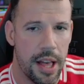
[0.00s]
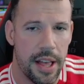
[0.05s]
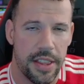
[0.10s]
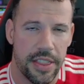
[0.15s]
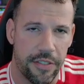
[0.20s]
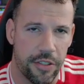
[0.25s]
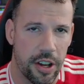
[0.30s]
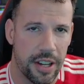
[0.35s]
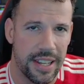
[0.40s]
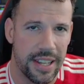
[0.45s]

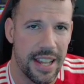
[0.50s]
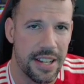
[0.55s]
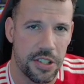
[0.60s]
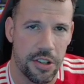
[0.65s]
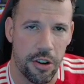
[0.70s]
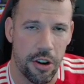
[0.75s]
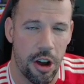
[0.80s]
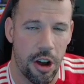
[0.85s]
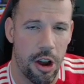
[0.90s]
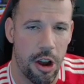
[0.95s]
They've got
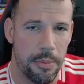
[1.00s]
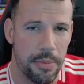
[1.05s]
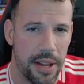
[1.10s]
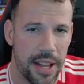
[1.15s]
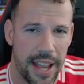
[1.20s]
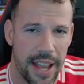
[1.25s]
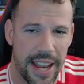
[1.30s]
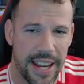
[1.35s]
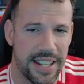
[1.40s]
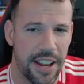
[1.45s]
Leicester at home.
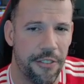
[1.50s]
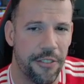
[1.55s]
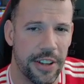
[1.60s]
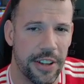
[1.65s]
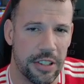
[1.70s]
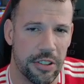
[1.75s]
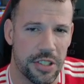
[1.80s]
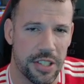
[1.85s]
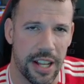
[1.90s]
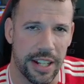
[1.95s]
He definitely
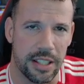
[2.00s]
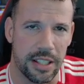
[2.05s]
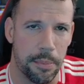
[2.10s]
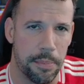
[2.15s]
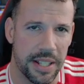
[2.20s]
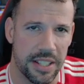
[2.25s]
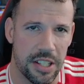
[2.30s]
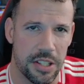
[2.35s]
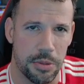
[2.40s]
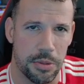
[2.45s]
looks like the
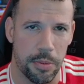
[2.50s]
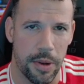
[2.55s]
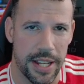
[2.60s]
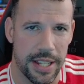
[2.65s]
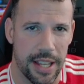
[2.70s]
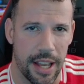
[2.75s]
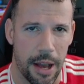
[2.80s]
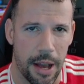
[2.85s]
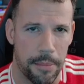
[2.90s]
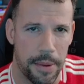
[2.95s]
pick this
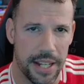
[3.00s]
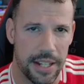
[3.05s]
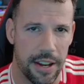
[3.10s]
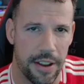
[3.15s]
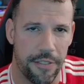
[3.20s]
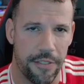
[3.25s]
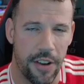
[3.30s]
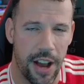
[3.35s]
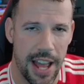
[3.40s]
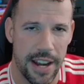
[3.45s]
week. I mean,
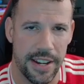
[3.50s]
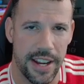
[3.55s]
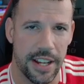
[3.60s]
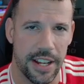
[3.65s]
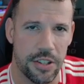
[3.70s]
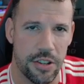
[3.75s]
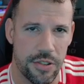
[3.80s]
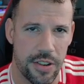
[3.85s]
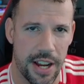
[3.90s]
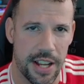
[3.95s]
if I had an
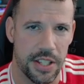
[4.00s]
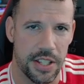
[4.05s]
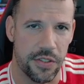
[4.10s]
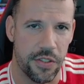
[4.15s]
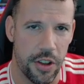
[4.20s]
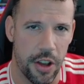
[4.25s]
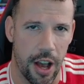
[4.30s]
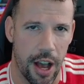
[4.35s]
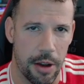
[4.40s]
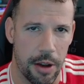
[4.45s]
extra
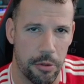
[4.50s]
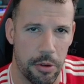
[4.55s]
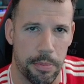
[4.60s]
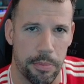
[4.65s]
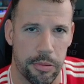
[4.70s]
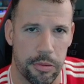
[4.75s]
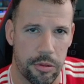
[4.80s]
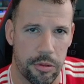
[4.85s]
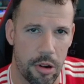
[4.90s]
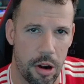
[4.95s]
transfer, I would
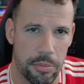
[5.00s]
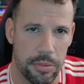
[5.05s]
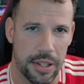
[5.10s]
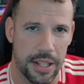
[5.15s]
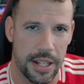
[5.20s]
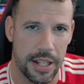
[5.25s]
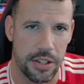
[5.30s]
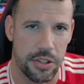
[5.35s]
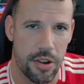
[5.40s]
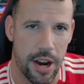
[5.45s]

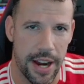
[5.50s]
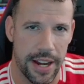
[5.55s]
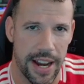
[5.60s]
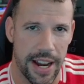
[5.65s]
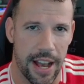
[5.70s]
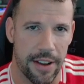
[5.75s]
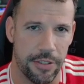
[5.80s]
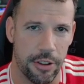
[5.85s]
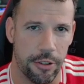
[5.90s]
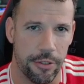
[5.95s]
probably trade
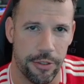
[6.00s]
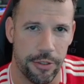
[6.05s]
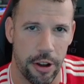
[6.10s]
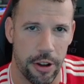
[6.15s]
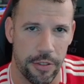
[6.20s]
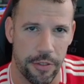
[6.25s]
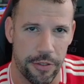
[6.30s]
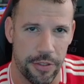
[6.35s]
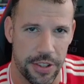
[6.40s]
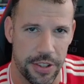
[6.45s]
out Phil
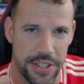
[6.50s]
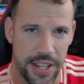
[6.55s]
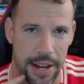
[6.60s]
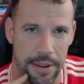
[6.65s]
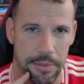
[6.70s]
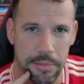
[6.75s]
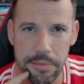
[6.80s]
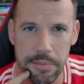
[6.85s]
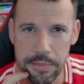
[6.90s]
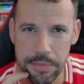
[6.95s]
Foden for Son
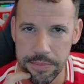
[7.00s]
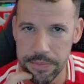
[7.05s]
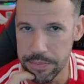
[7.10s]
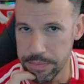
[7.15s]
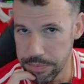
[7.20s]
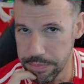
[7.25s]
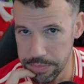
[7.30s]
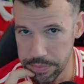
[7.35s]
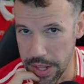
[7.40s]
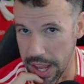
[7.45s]

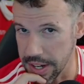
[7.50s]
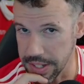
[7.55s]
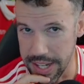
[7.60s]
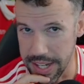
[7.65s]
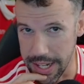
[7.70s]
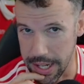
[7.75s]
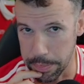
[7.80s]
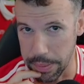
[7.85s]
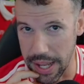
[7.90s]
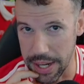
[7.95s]
and
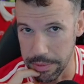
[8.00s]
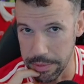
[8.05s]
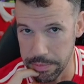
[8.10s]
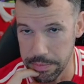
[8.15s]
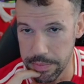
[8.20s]
take a punt.